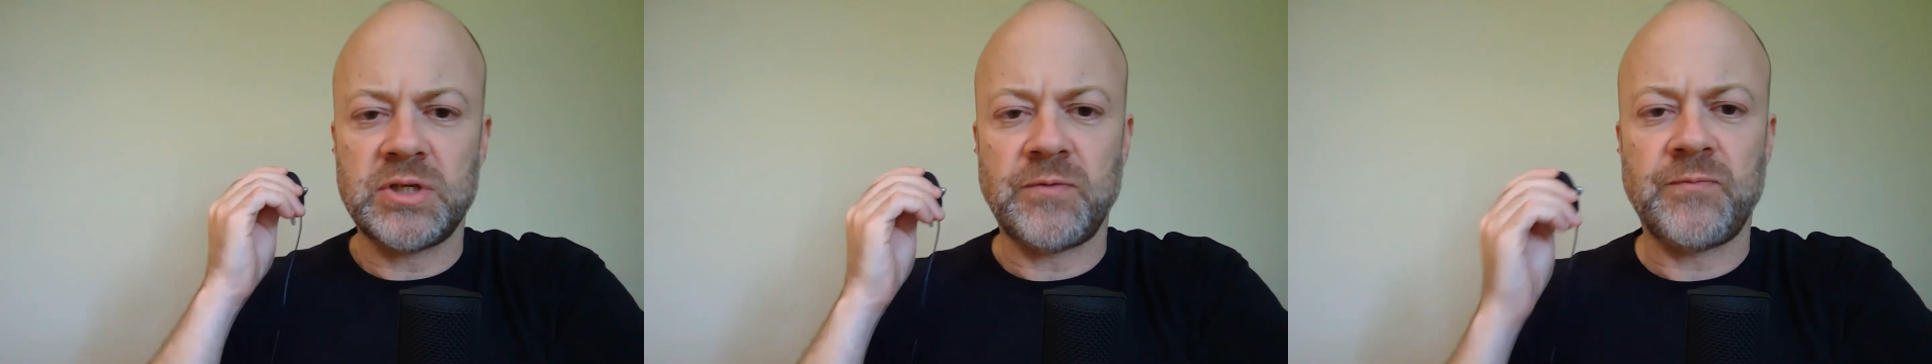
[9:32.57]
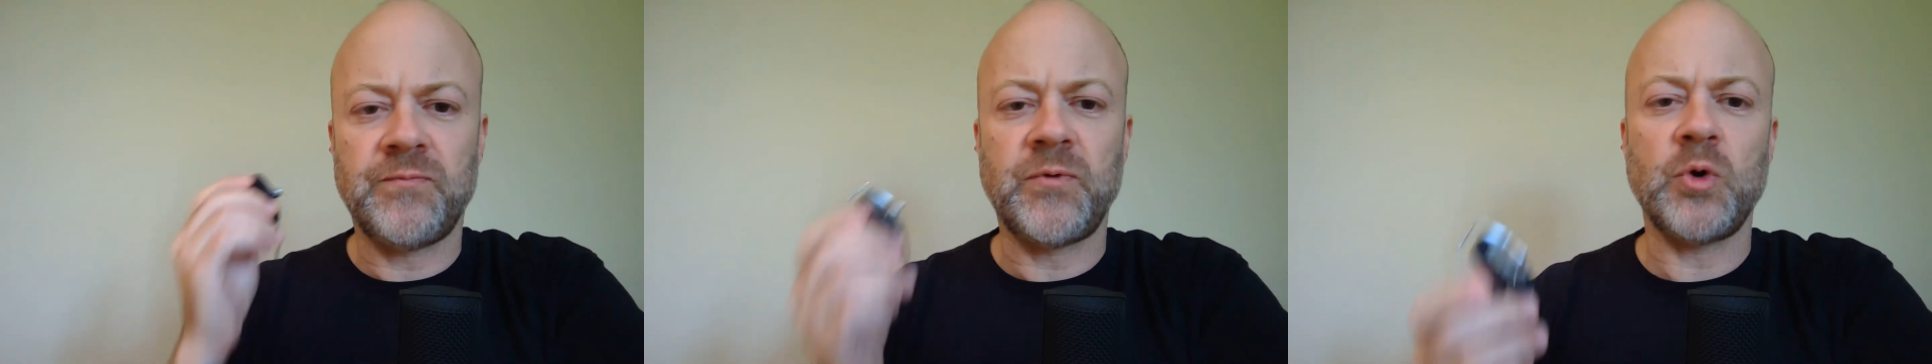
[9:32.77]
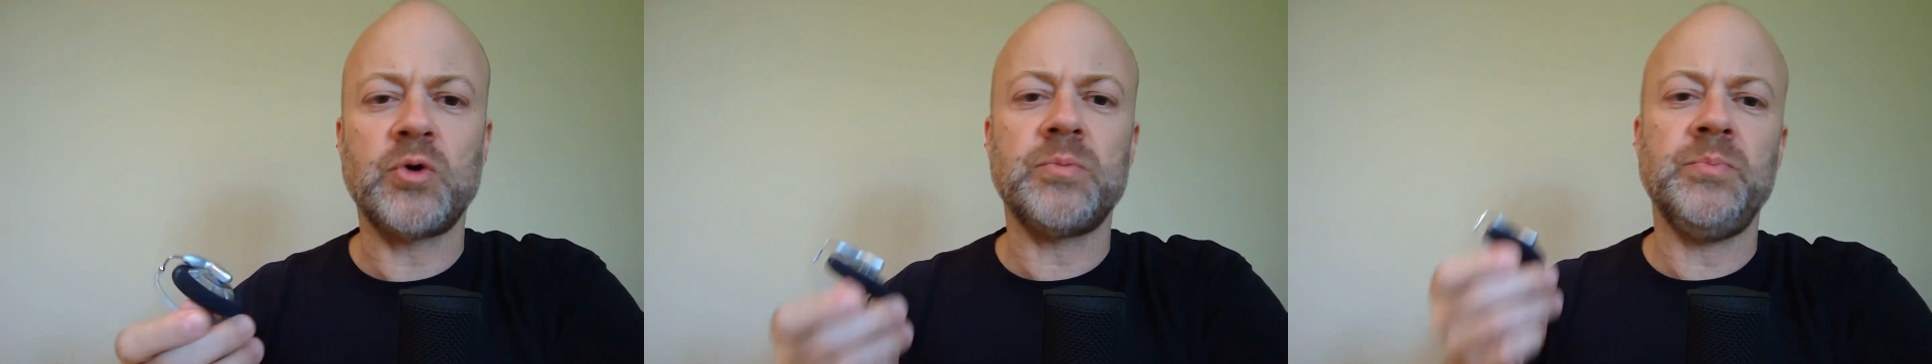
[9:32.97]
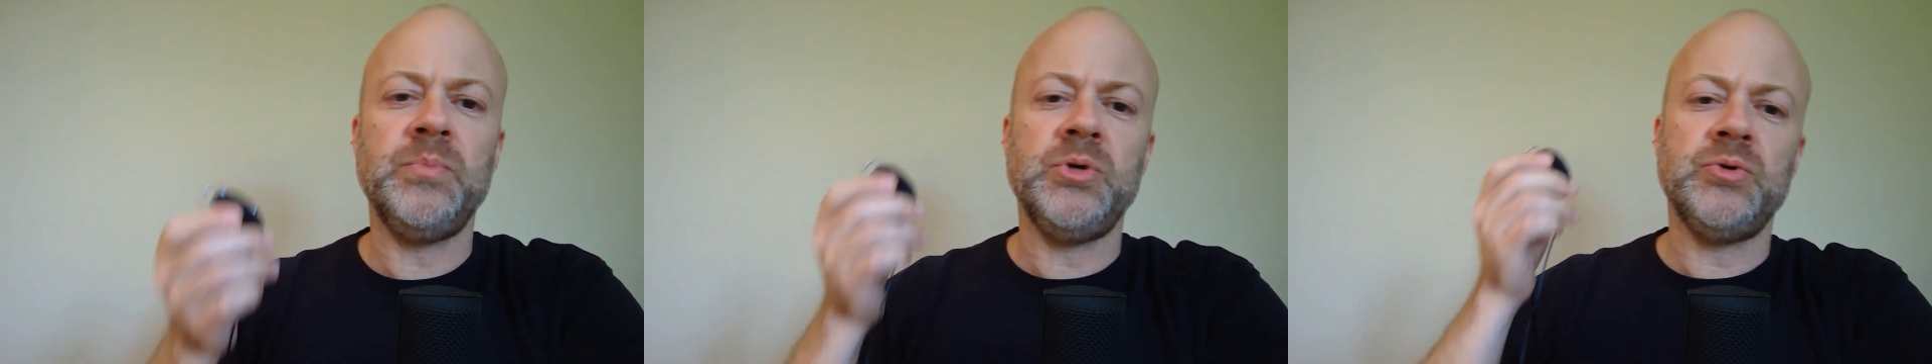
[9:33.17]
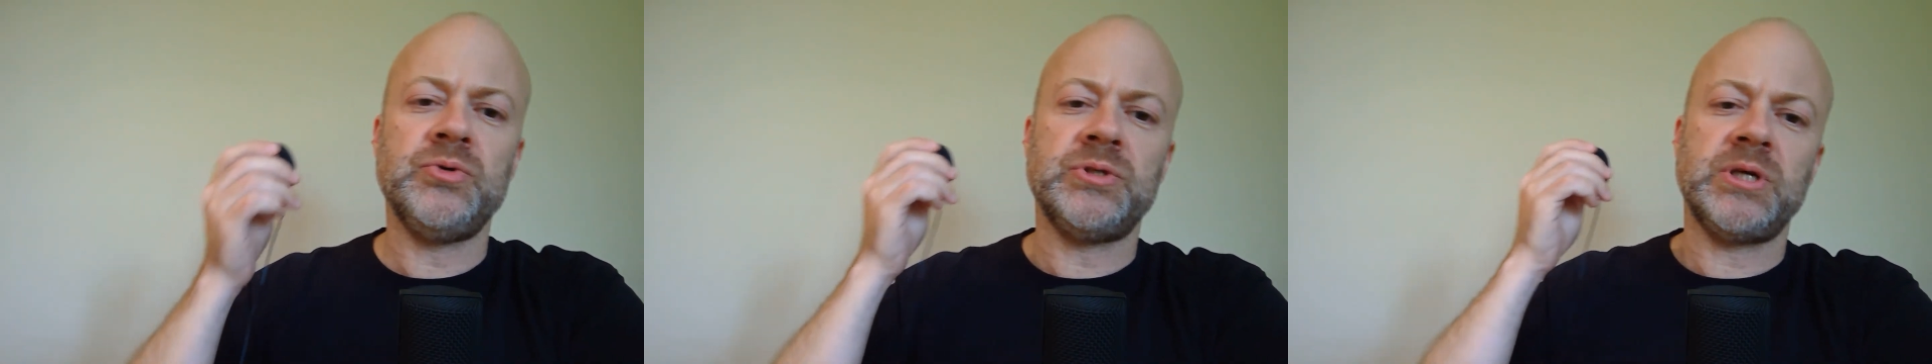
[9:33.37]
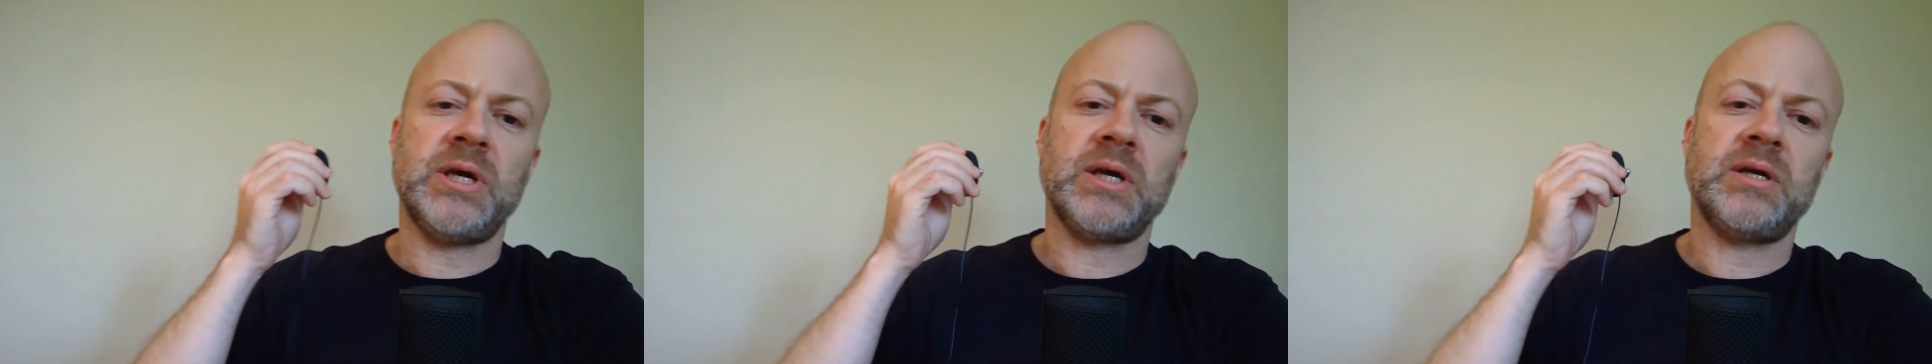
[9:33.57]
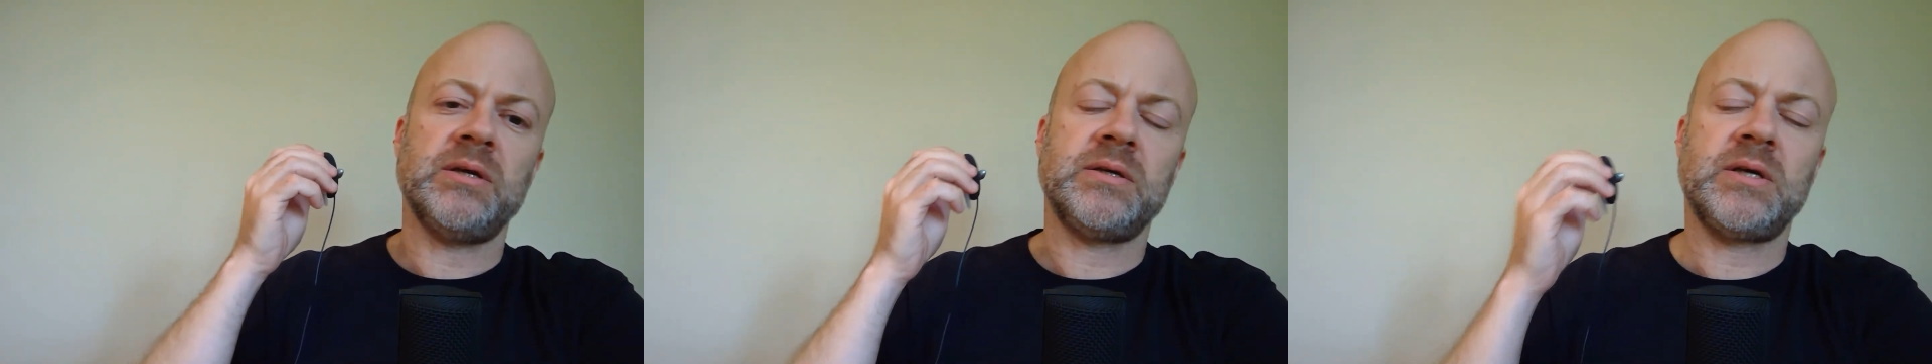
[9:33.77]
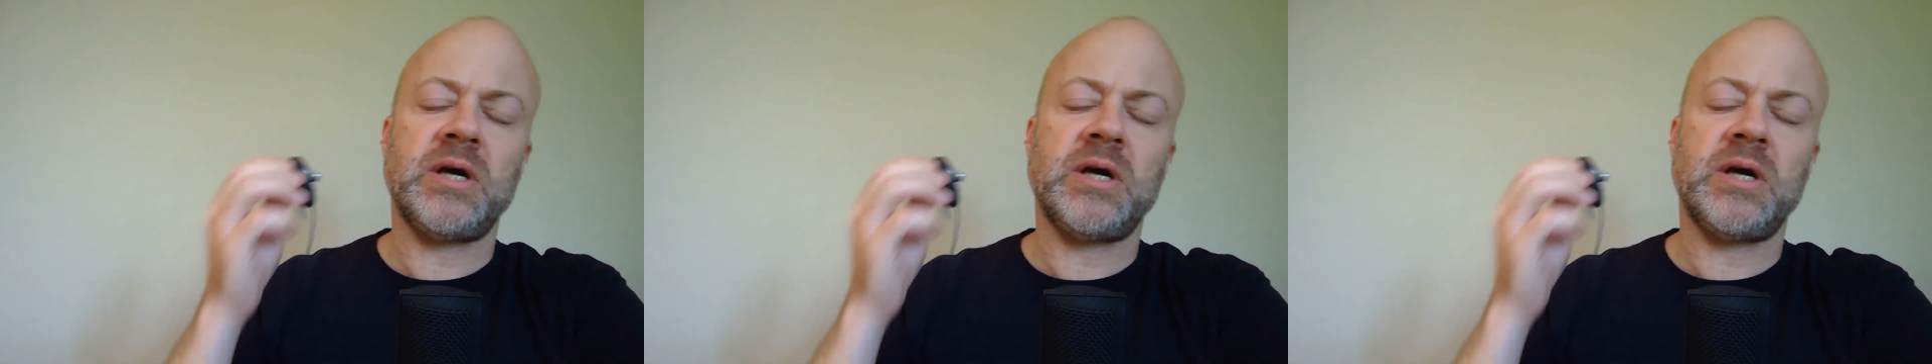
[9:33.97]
to folk music,